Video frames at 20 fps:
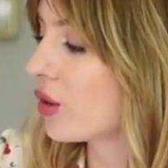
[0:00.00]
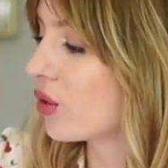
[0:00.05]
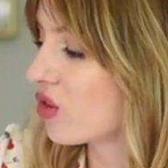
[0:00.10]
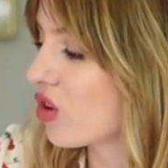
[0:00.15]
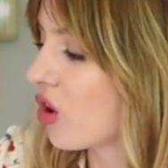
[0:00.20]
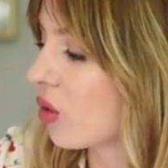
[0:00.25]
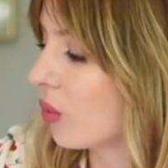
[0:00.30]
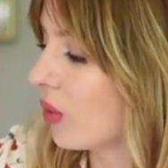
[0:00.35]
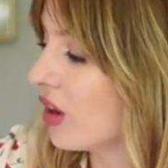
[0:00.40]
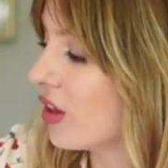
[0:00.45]

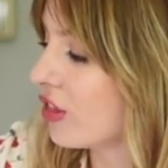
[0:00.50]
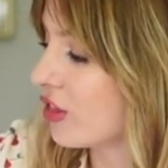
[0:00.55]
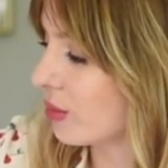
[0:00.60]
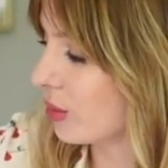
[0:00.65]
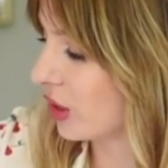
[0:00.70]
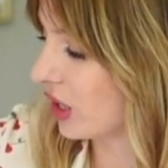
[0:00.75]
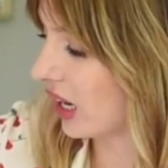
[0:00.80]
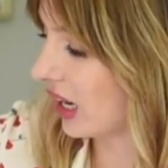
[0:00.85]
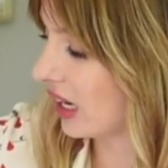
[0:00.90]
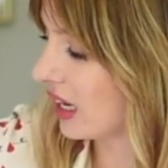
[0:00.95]
not worth the
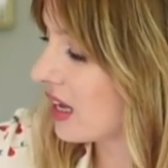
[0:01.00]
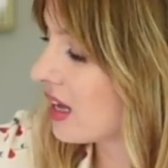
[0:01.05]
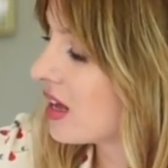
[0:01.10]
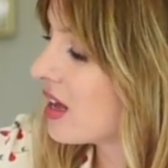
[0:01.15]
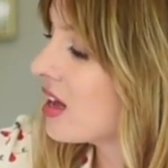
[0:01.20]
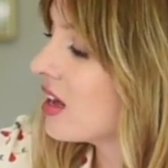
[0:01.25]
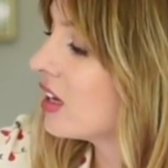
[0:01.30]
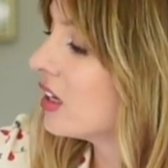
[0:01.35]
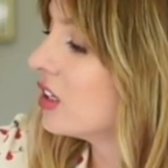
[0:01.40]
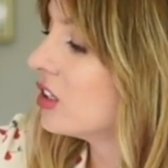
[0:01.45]
money.
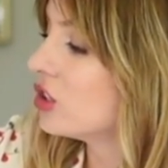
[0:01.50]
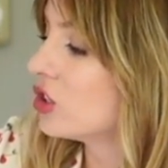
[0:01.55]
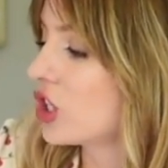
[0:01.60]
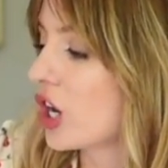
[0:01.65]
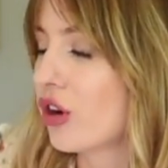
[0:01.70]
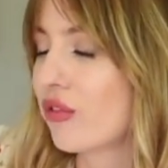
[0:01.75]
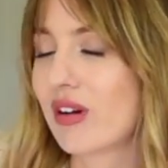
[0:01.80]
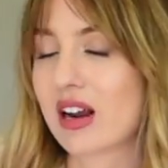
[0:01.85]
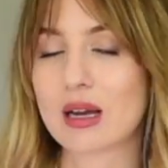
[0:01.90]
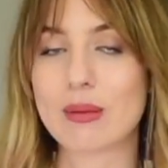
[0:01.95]

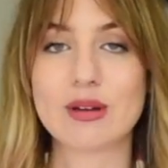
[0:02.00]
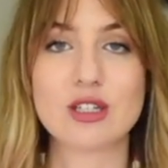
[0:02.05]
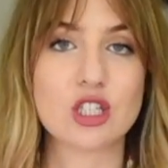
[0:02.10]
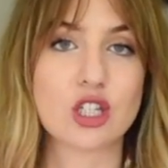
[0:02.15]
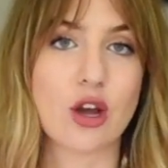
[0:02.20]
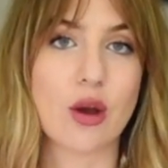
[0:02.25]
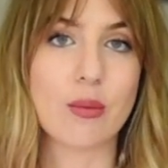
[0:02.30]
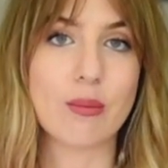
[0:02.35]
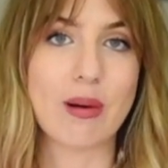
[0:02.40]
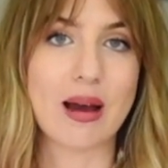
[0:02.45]
Don't recommend
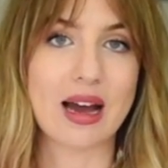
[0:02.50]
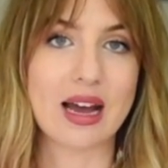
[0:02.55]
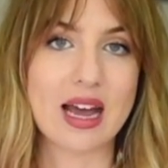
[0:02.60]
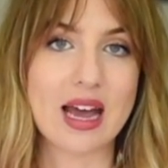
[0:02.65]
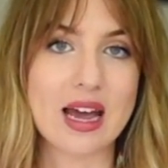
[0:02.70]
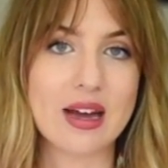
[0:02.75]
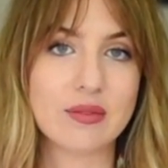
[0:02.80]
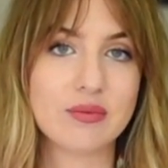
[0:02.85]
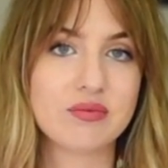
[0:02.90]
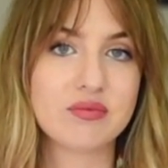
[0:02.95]
you go and buy
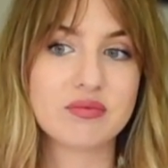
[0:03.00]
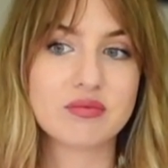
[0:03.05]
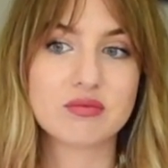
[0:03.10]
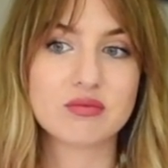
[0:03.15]
it.